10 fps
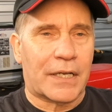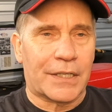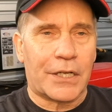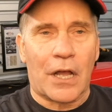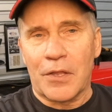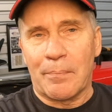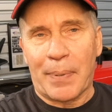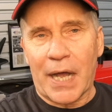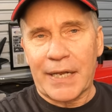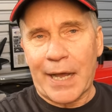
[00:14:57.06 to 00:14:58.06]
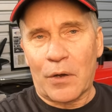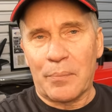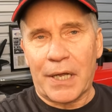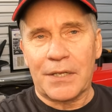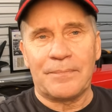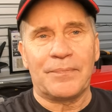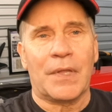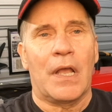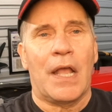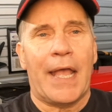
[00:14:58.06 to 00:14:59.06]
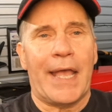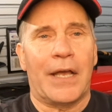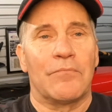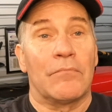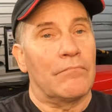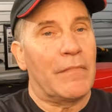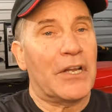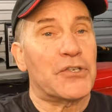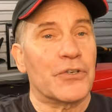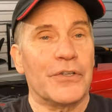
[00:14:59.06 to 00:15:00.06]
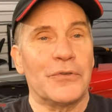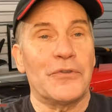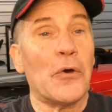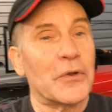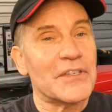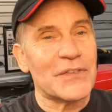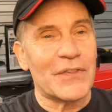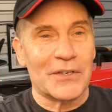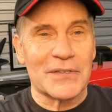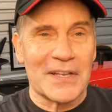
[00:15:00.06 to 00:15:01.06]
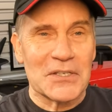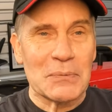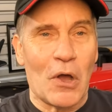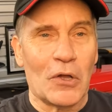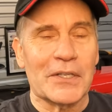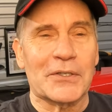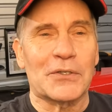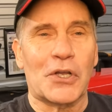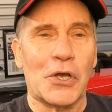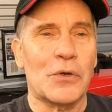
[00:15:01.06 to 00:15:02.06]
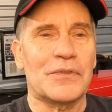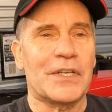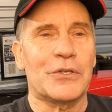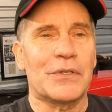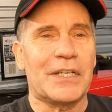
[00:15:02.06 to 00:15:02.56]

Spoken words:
click on the Buy Now button, and make sure you notice there's a small little code that you